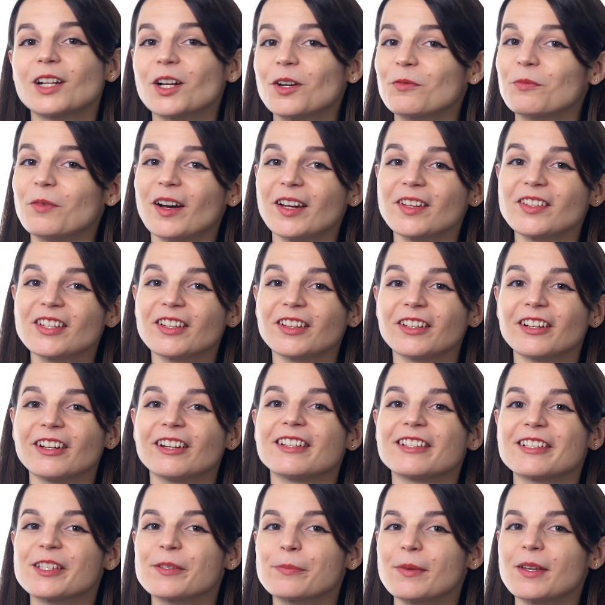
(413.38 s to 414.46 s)
Want to learn
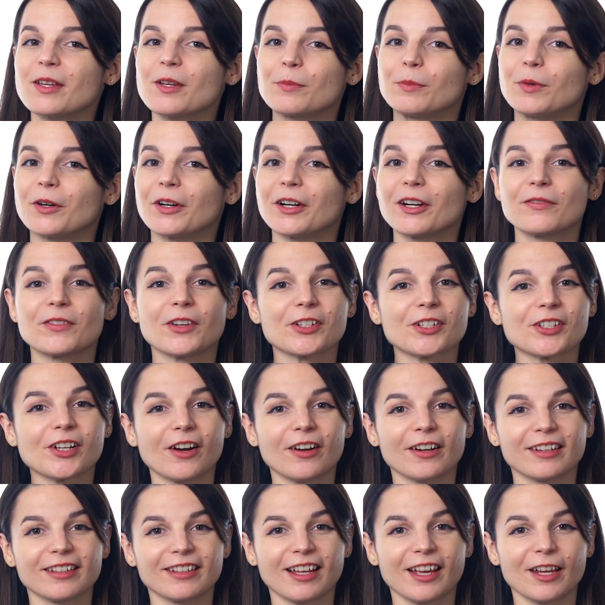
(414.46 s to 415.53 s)
and speak more of your
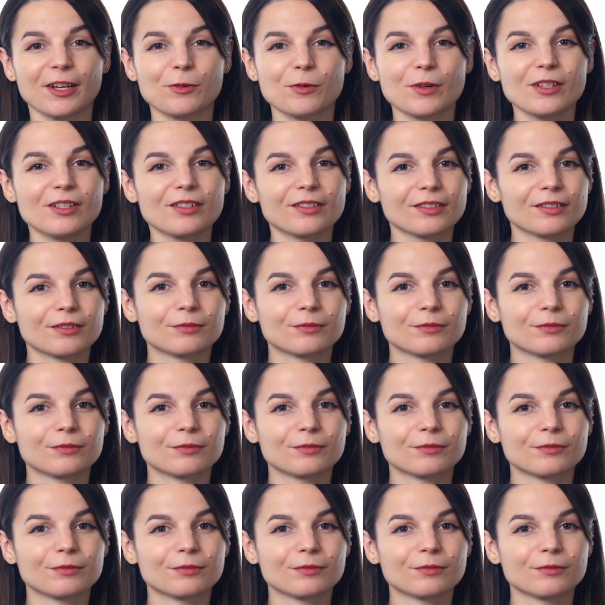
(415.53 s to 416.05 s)
target language?